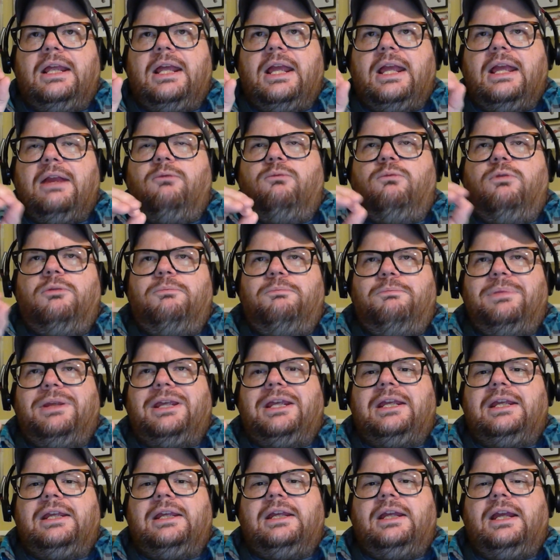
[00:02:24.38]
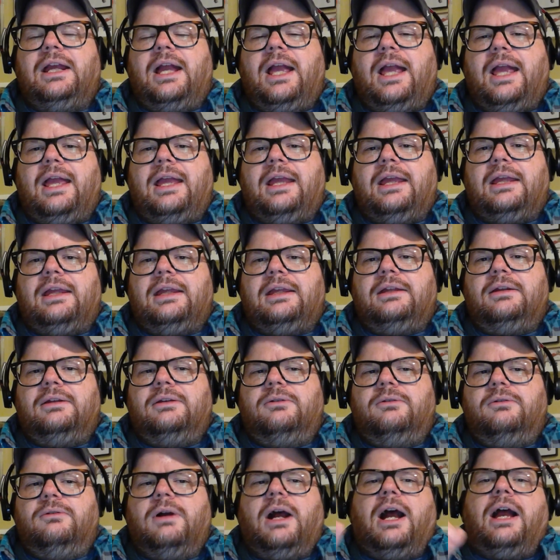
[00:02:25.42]
it would be
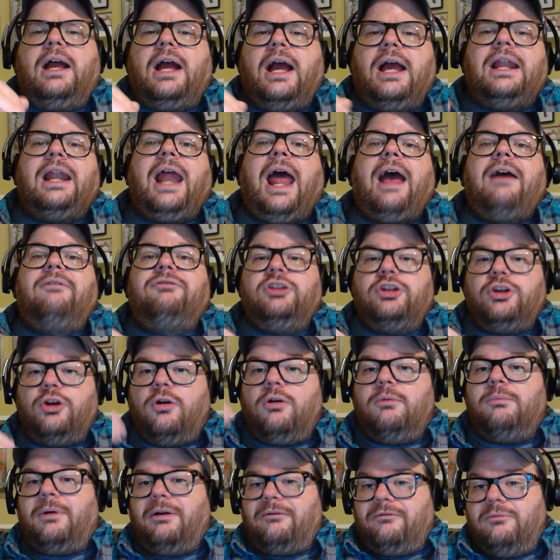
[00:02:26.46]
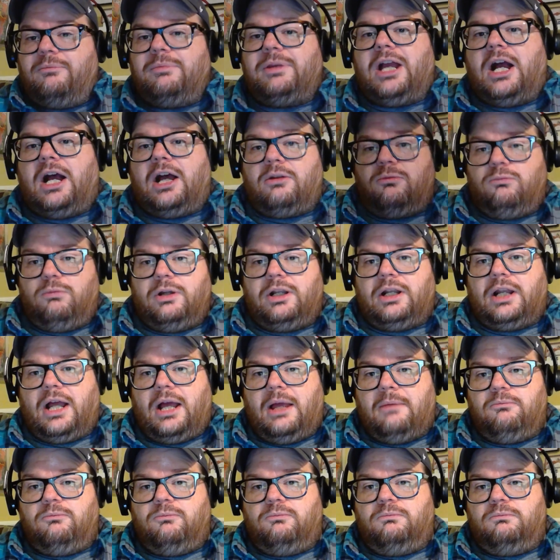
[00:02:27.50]
I'd have to go above and beyond what
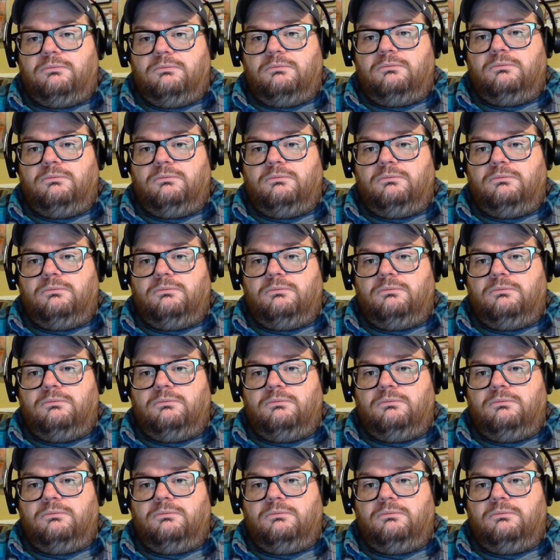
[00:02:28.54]
I'm